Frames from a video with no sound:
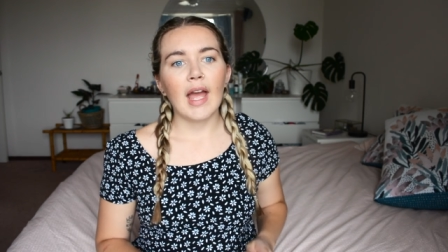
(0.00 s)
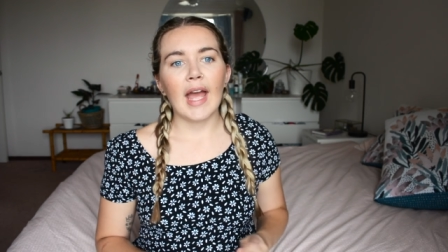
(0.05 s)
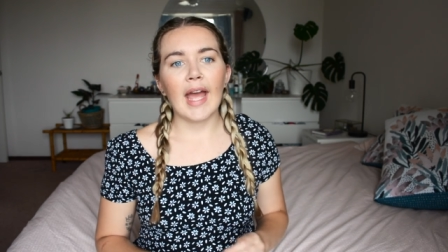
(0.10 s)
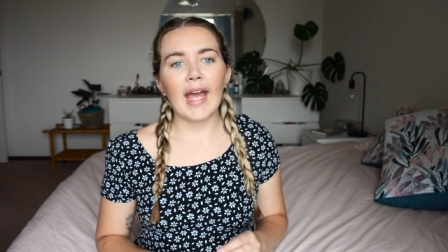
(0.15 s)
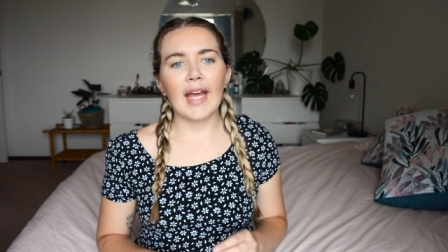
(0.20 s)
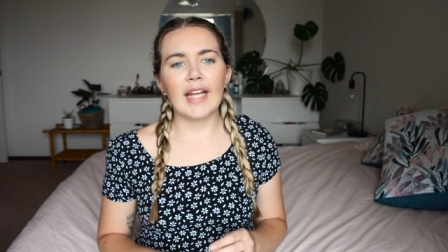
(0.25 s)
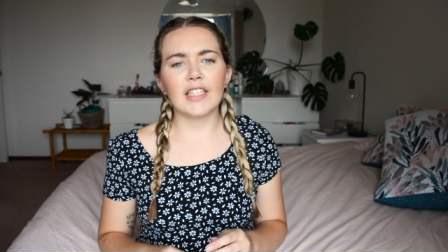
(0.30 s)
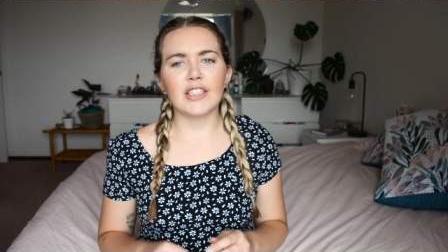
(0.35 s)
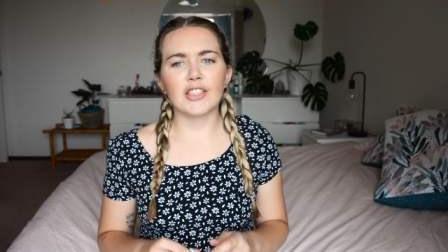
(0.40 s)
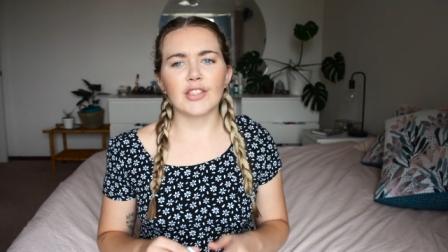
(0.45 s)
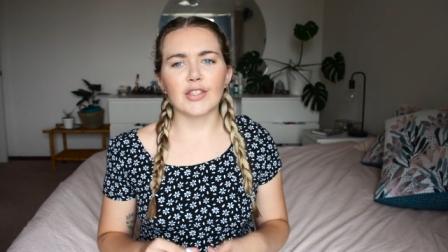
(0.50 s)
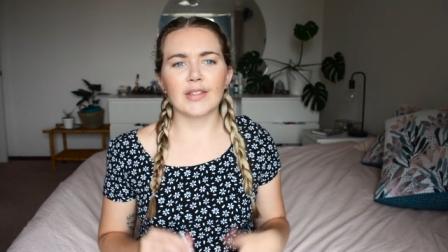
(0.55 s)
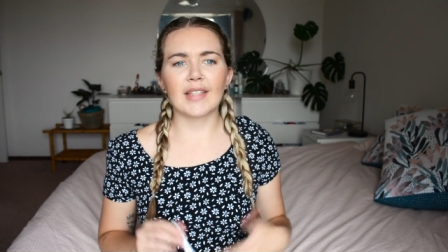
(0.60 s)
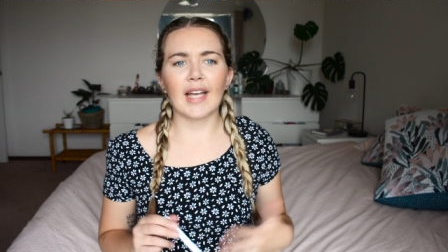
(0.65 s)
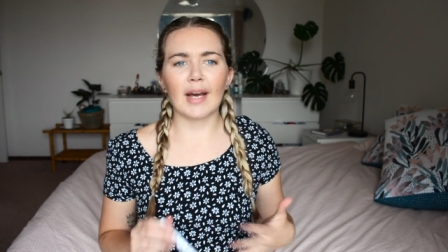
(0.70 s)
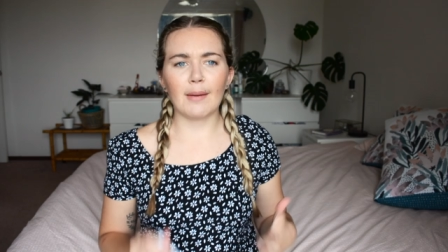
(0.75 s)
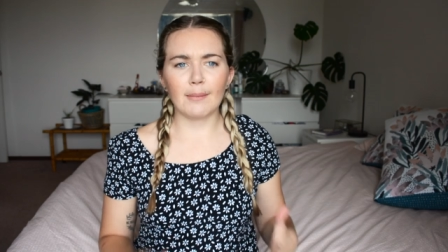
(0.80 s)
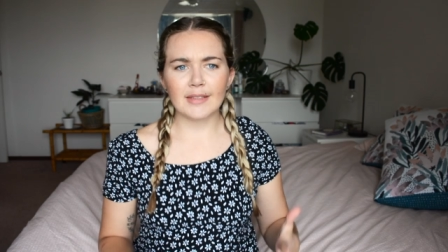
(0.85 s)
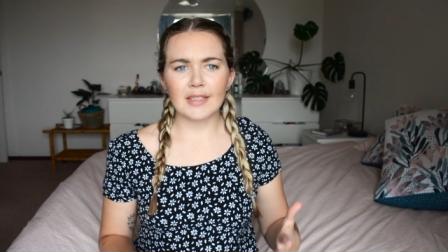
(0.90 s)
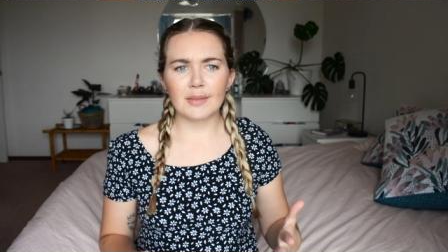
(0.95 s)
and so
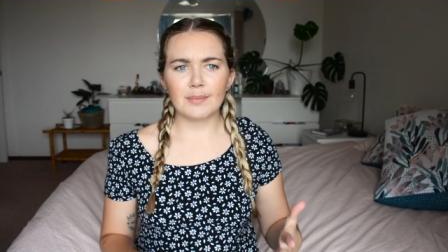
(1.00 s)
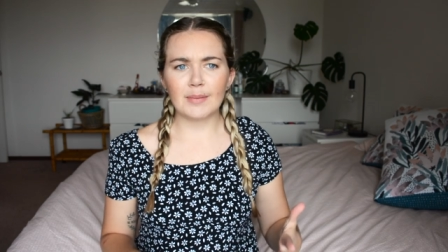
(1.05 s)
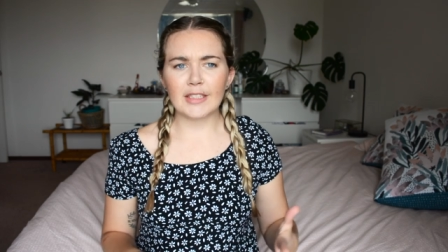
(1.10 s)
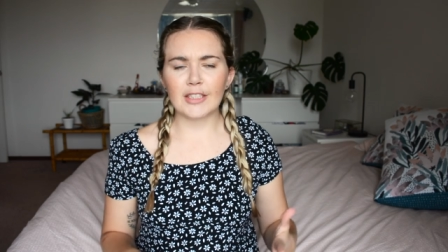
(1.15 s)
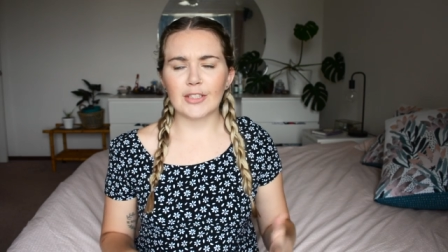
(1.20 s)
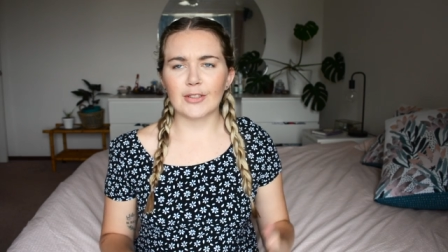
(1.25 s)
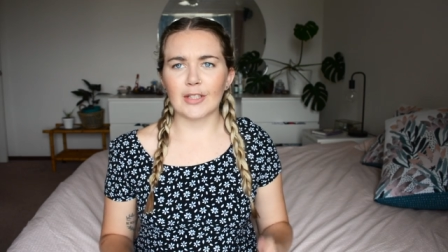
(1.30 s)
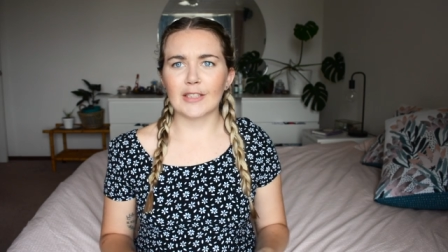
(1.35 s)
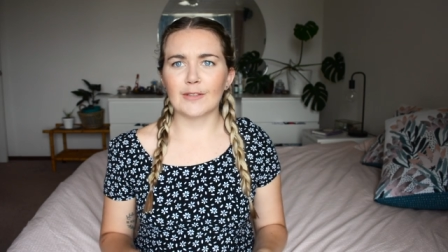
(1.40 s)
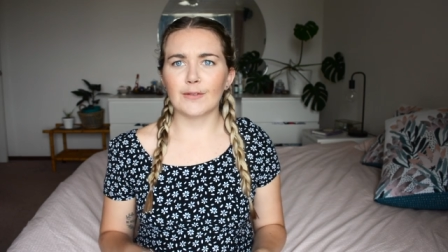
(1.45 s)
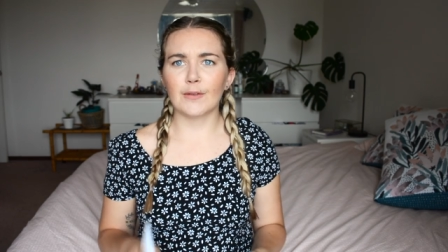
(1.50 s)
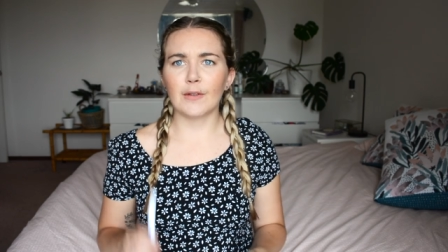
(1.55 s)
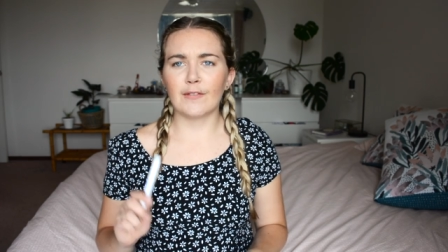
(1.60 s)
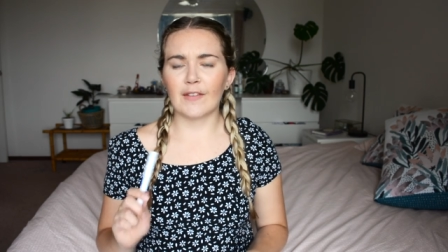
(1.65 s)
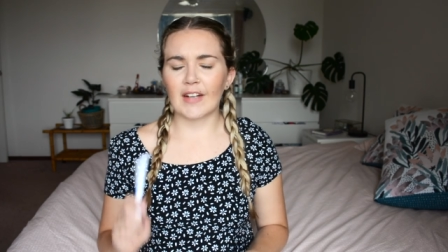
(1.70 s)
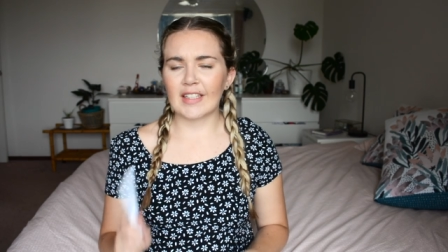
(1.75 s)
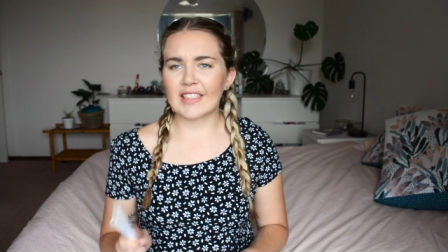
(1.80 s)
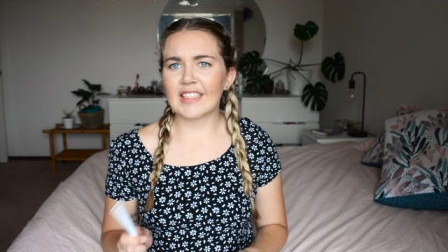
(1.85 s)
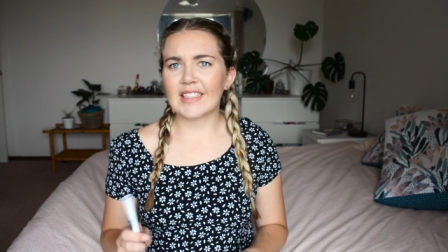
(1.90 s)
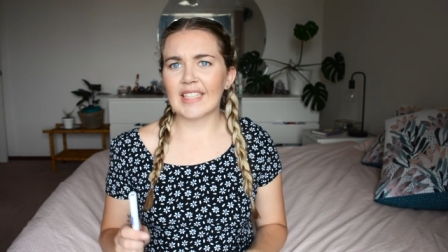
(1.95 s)
that was a bit stressful if
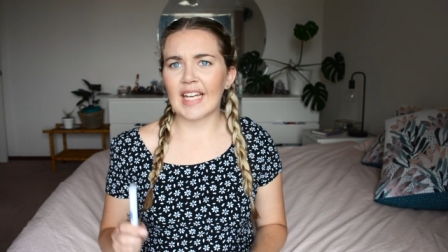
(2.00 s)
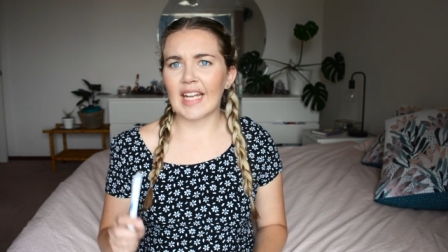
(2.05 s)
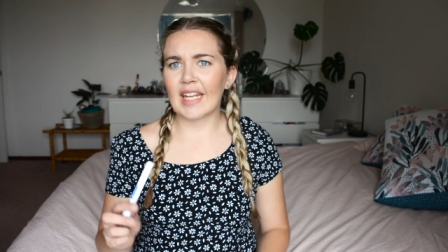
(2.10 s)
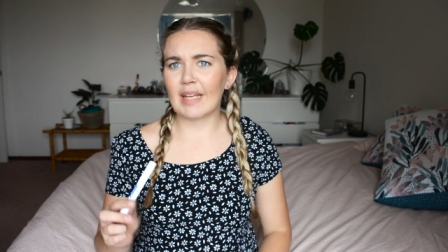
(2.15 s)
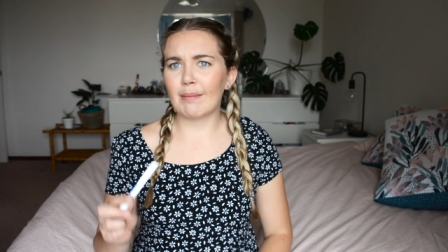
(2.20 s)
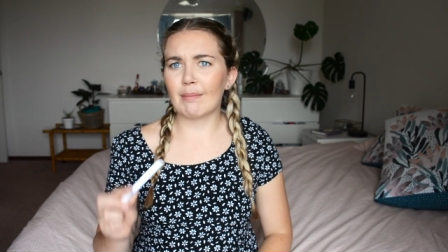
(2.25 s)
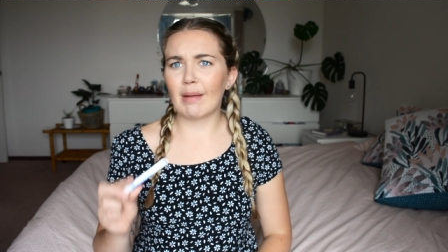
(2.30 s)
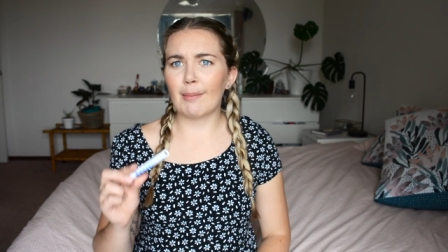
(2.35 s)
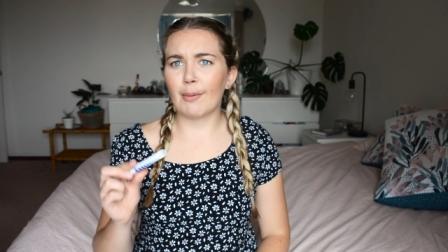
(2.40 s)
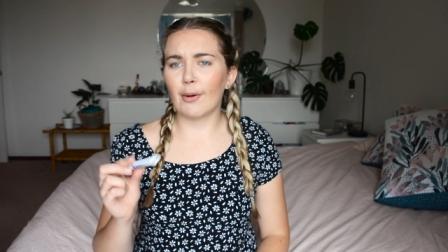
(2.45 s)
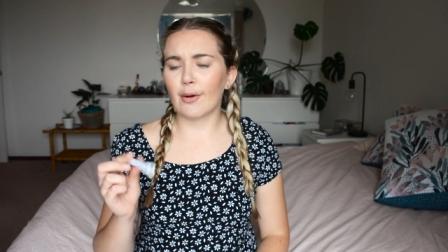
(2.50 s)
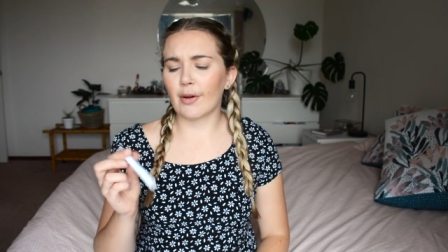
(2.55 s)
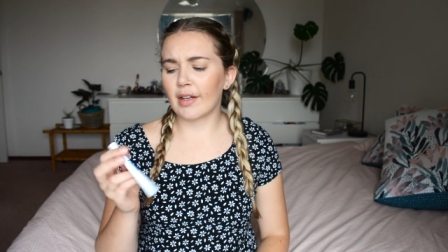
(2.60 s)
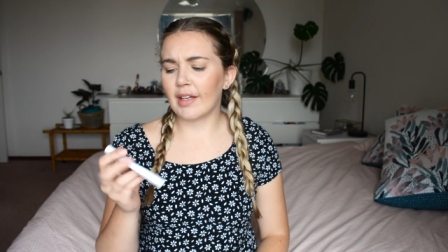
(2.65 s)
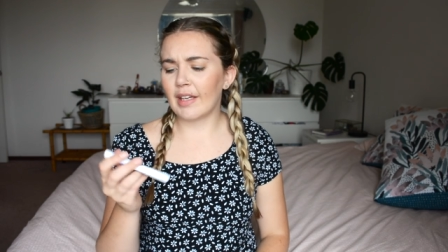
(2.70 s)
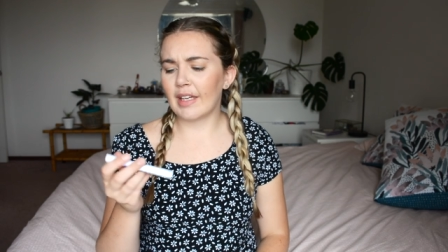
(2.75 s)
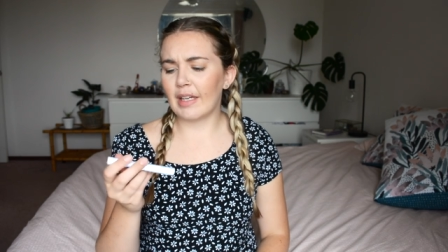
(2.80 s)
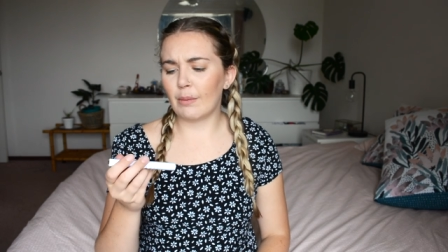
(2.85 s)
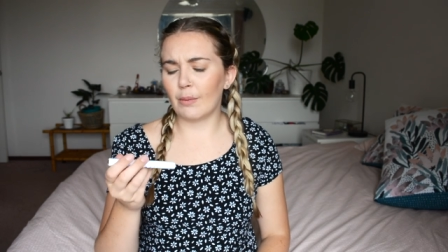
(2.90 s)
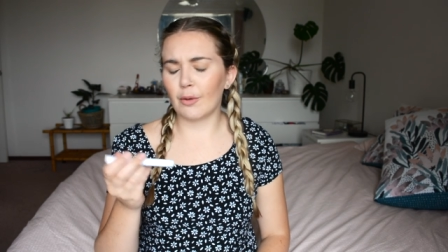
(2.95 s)
I just had it in my
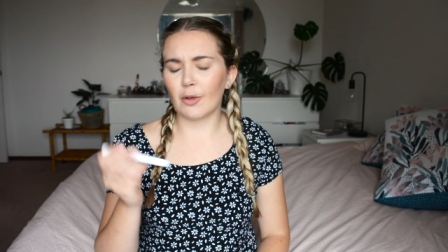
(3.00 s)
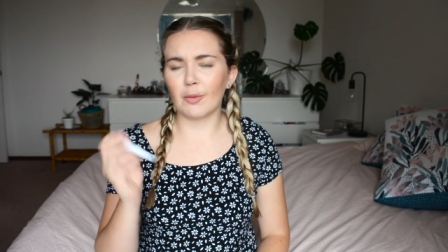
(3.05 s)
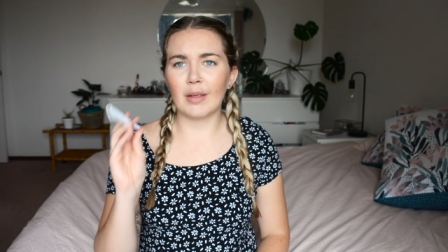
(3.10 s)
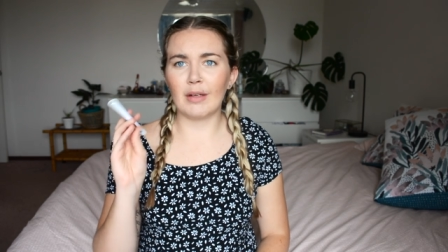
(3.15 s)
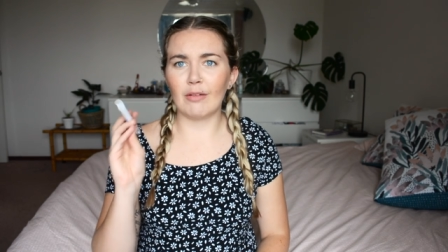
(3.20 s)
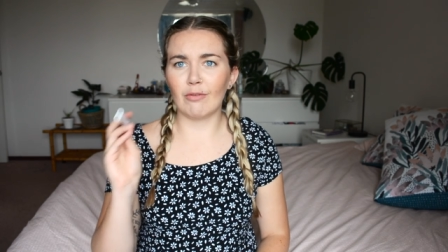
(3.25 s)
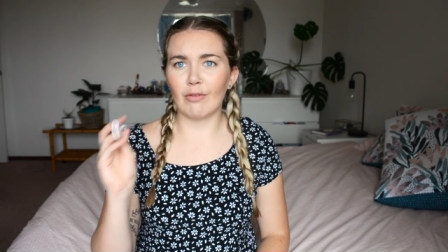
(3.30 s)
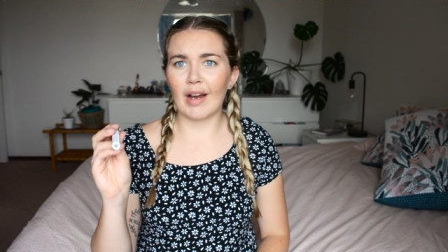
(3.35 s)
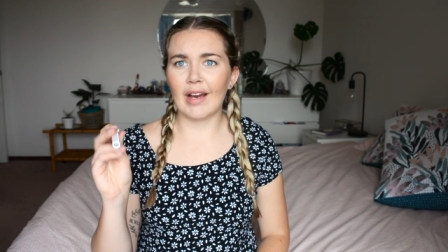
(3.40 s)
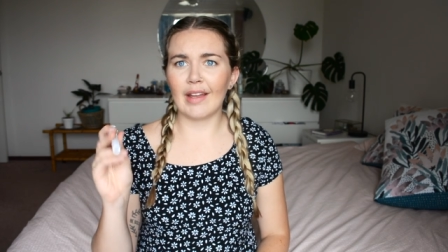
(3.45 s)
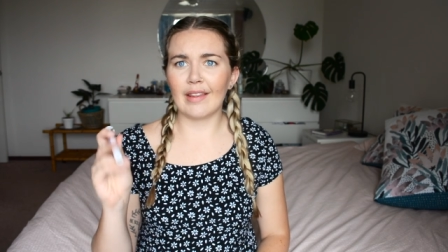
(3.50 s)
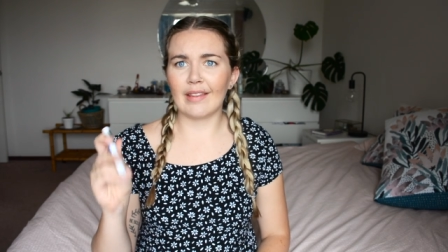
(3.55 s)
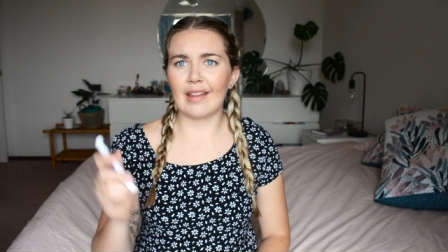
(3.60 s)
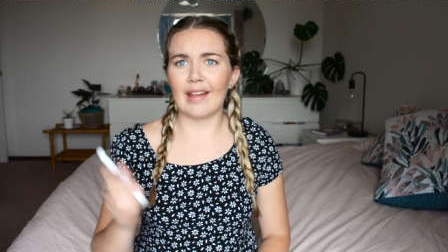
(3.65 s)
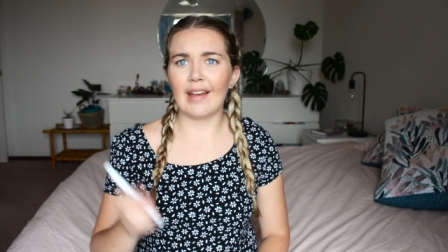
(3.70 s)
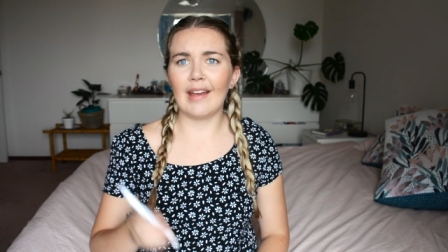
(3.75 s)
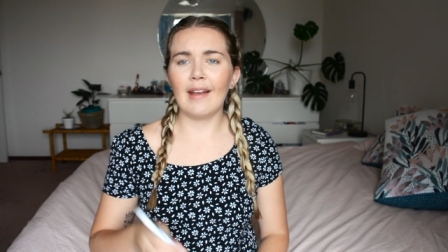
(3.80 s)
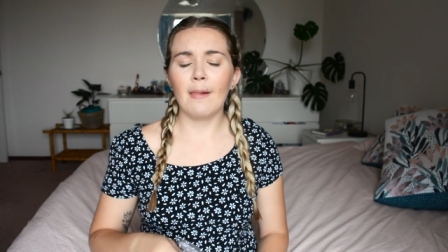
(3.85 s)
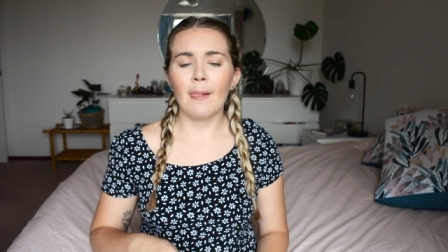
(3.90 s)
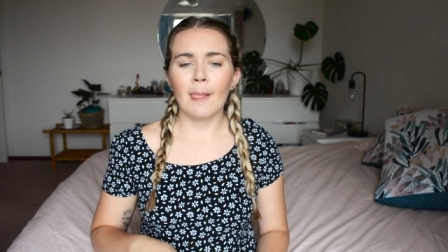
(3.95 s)
pocket it would have been right
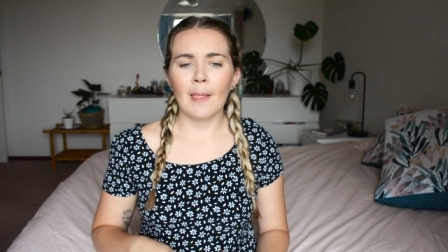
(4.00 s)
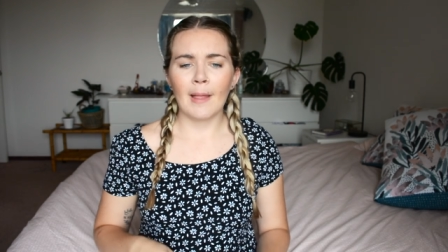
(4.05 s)
there